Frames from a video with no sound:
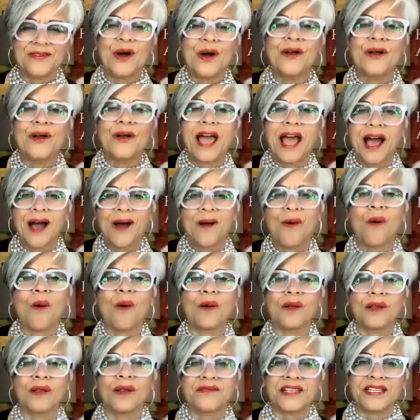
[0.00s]
on how
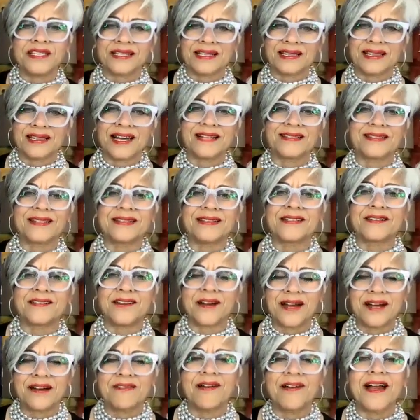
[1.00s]
all of these classes
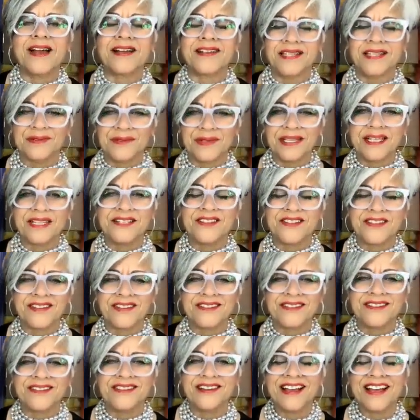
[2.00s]
are interacting with each
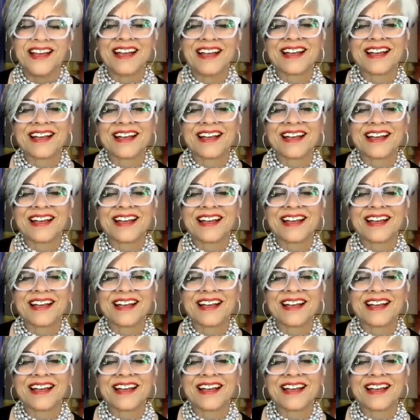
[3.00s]
other.